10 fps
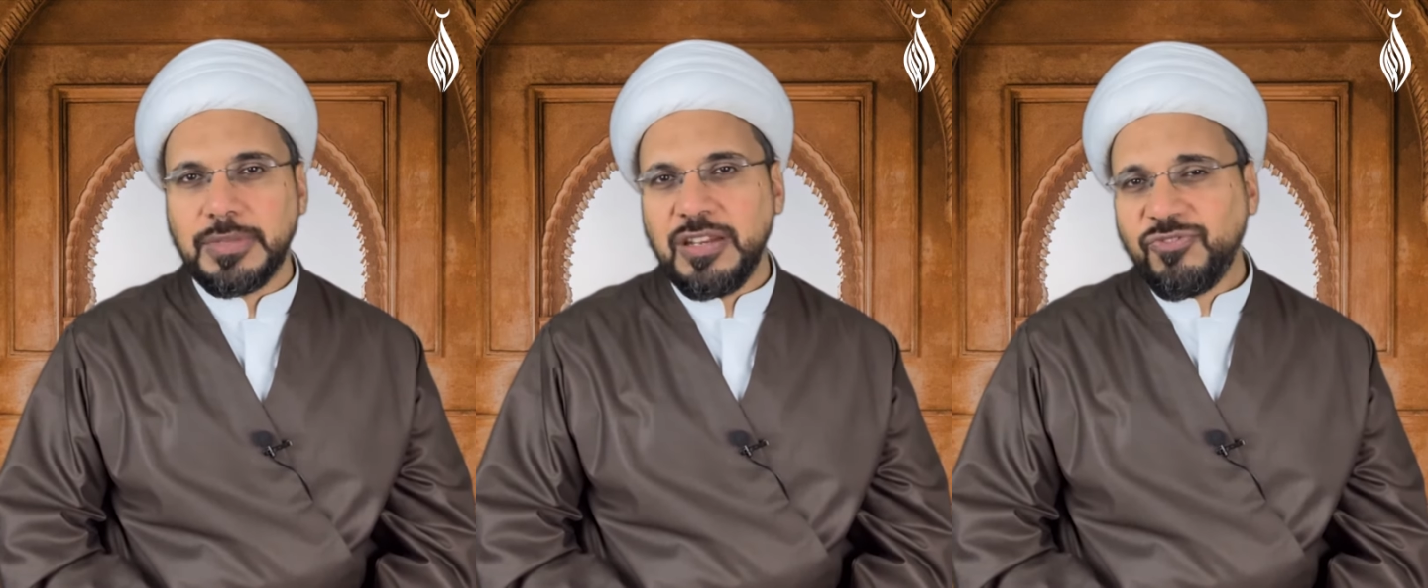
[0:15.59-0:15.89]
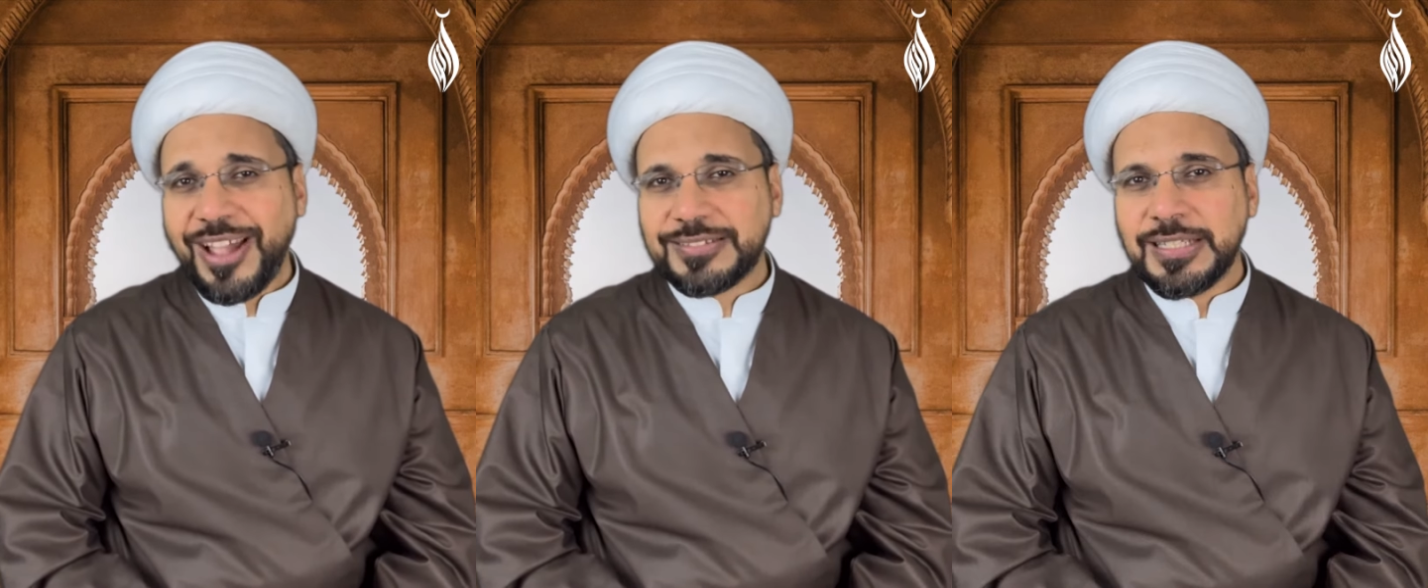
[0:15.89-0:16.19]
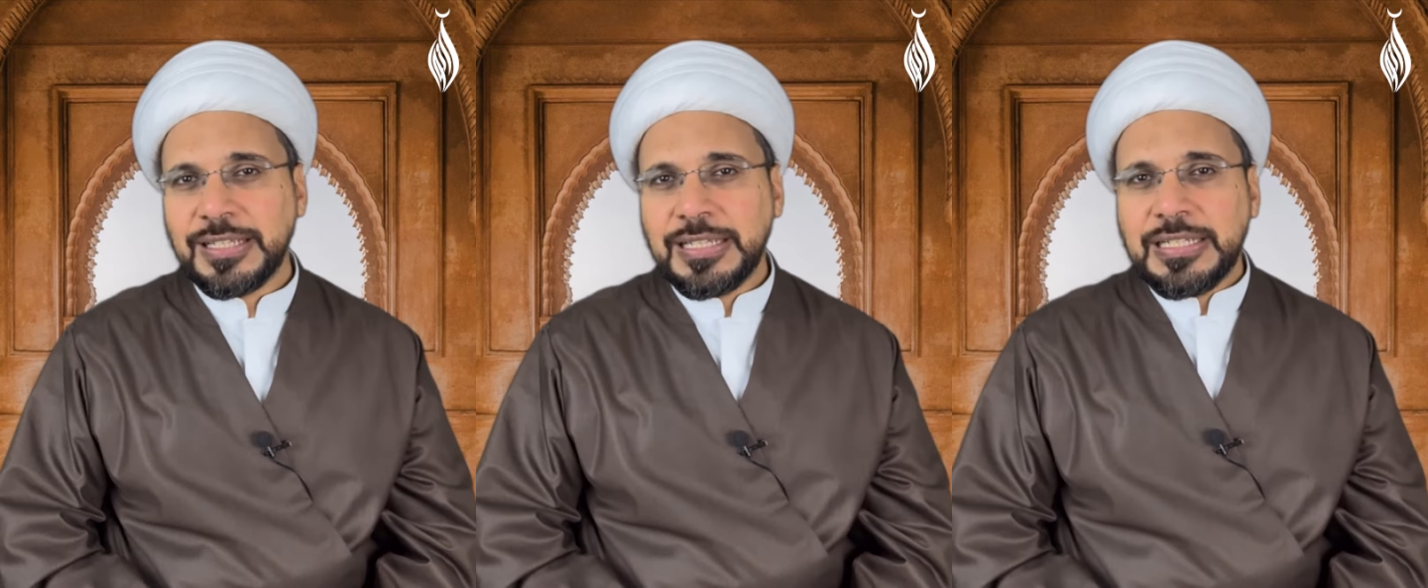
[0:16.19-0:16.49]
In fact,
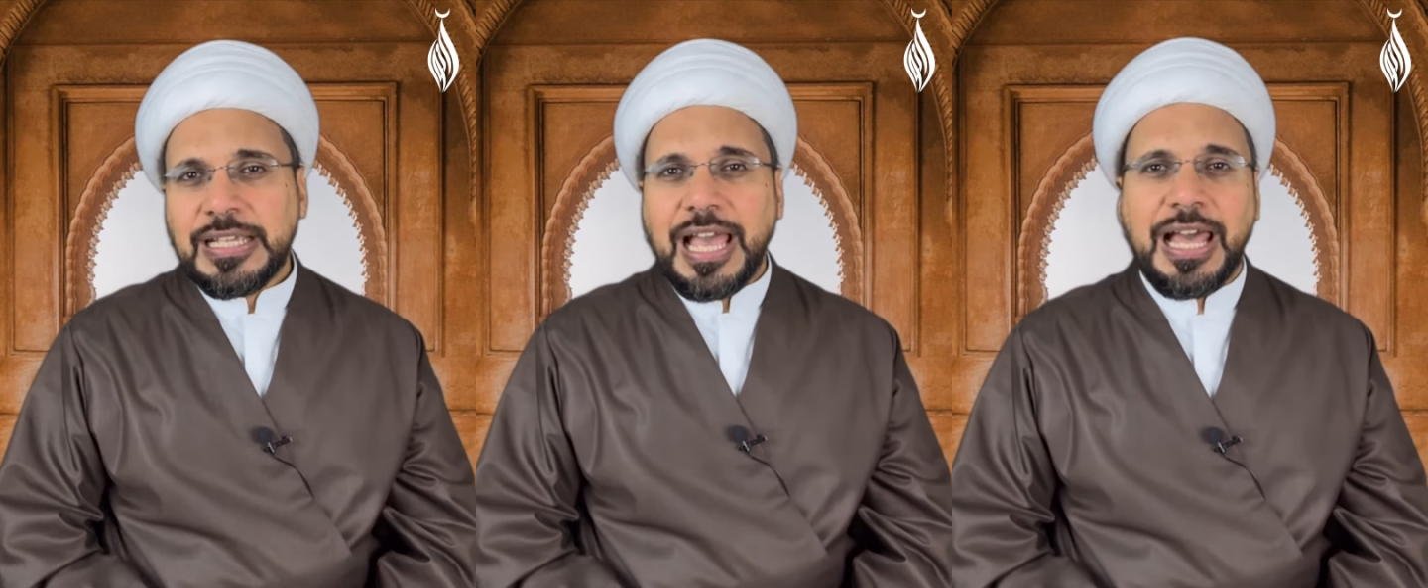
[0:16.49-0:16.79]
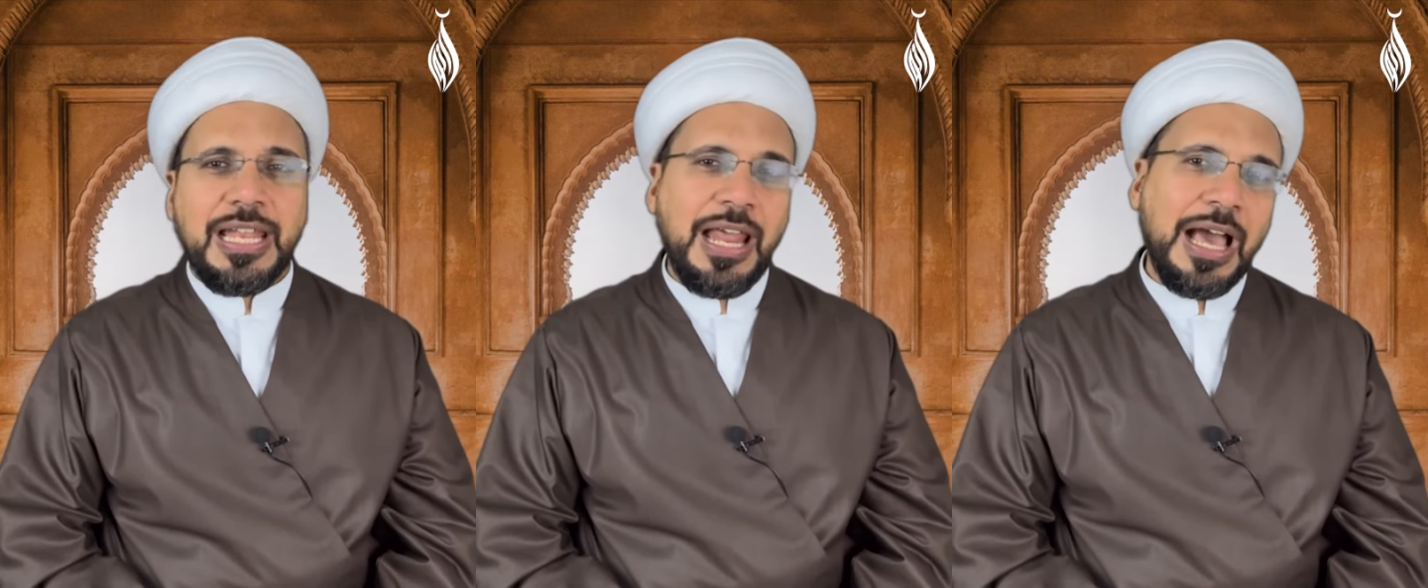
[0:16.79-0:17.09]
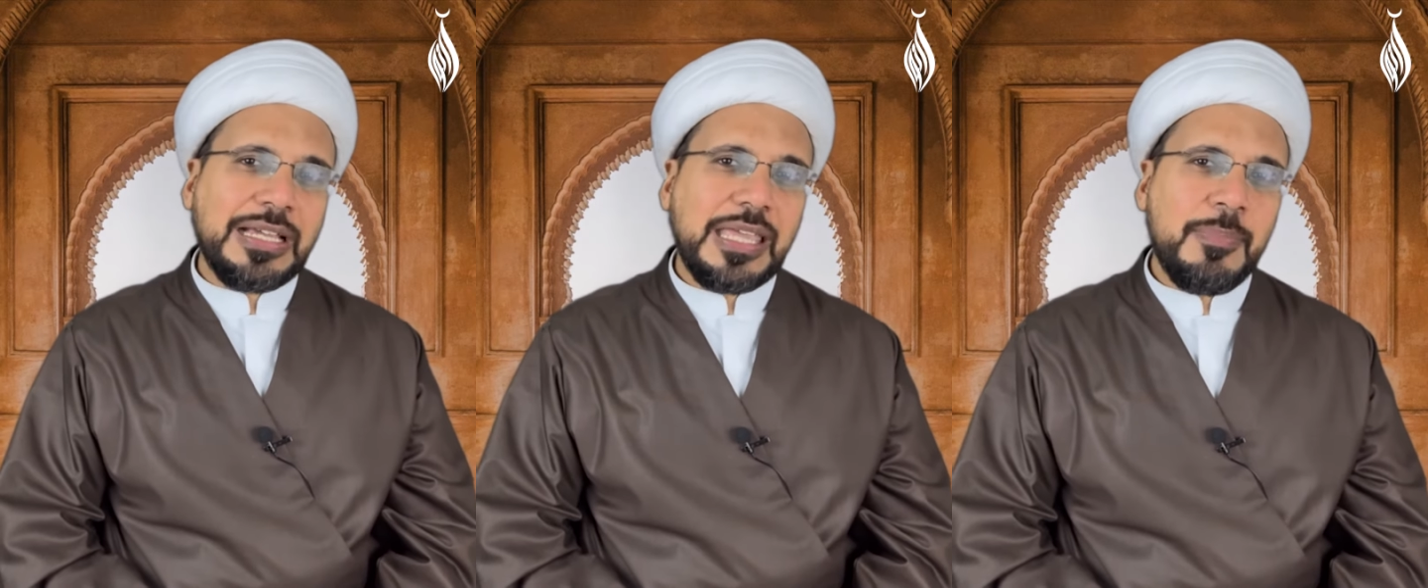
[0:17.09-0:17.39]

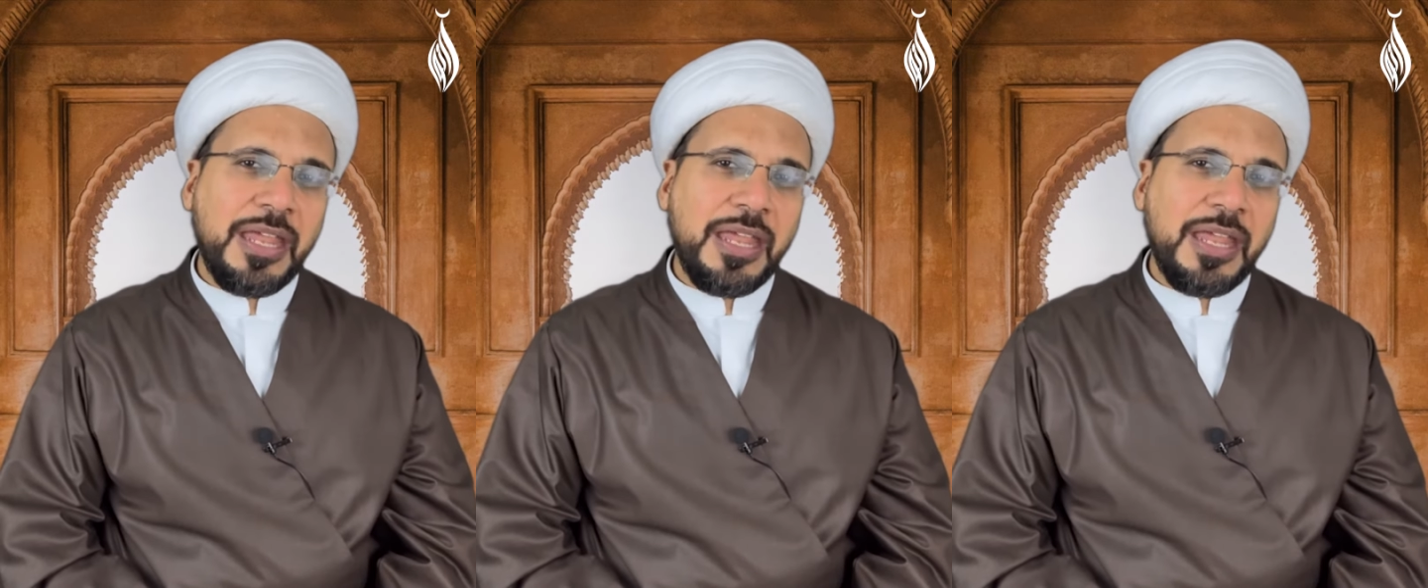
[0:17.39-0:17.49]
Al-Hakim